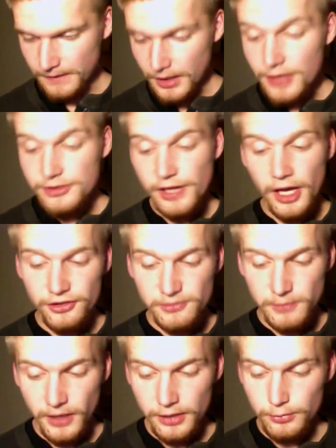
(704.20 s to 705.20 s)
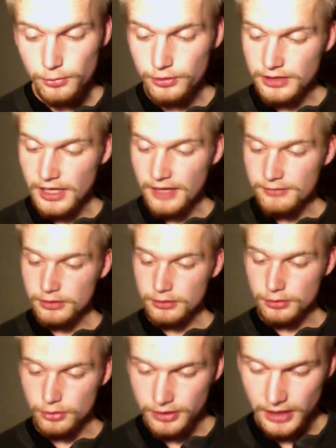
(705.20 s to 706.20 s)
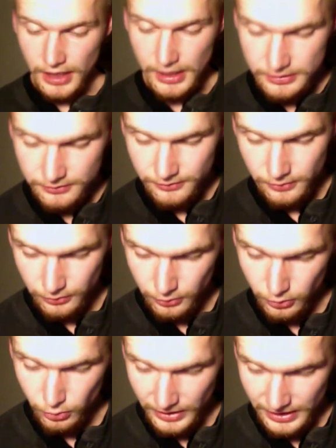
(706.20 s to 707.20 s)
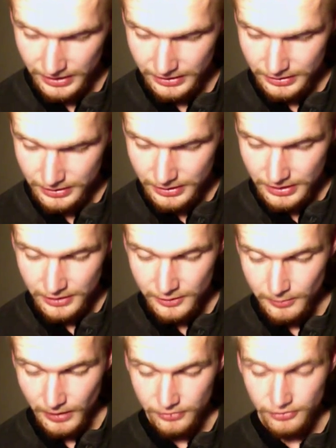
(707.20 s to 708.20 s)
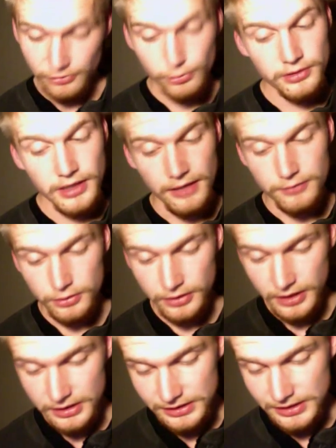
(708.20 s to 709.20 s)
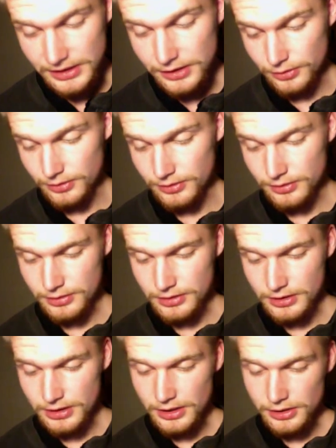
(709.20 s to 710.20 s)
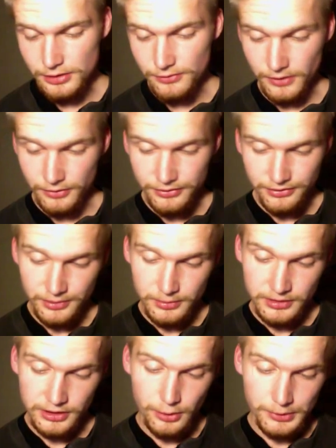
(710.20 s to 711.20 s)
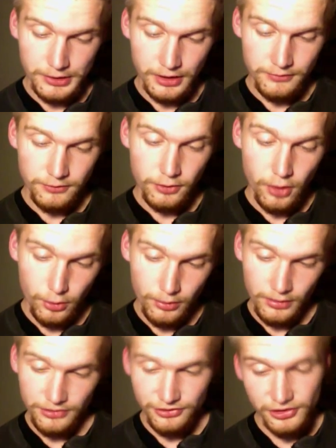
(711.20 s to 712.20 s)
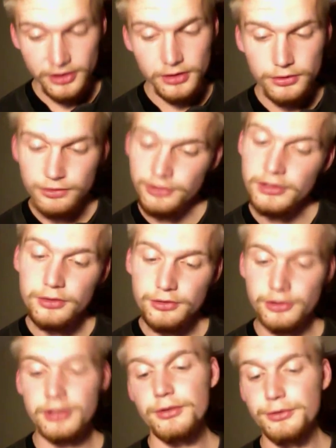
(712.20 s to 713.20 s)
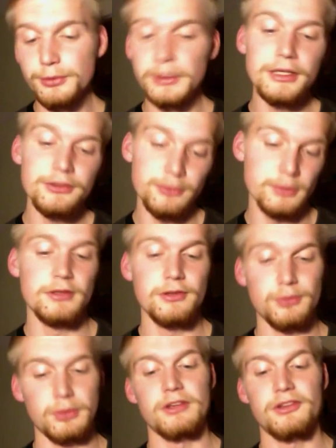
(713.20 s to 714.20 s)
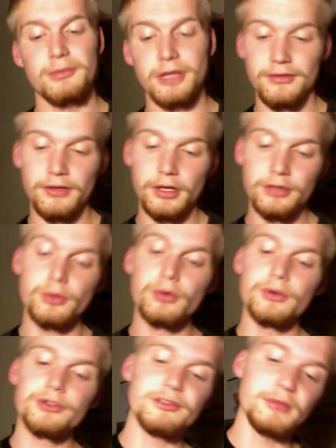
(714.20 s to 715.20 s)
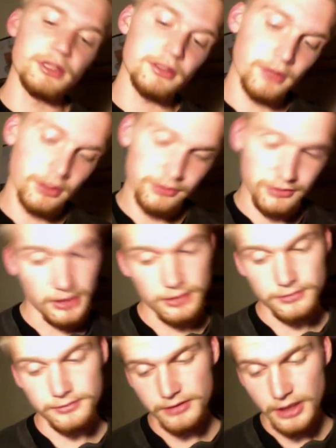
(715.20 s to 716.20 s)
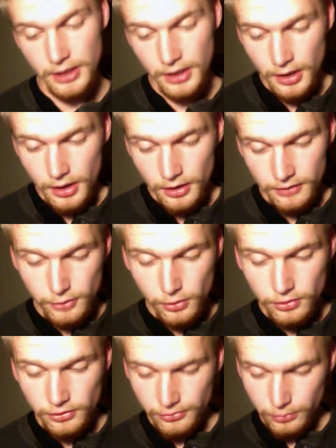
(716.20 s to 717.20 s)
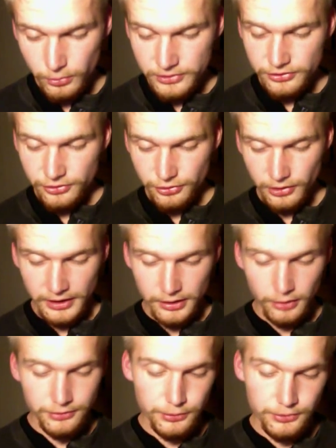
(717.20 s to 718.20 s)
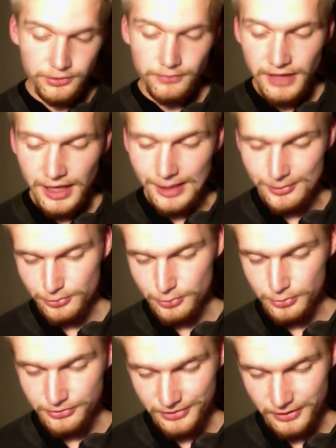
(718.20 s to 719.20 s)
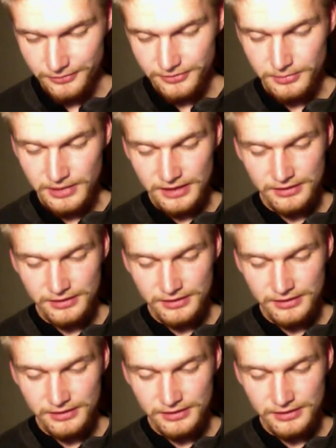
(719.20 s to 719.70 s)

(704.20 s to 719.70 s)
Tashbaan would never look any further away. The mountains would never look any nearer. You felt this had been going on for always. Jingle, jingle, jingle, squeak, squeak, squeak, smell of hot horse, smell of hot self. Of course, one tried all sorts of games with oneself to make the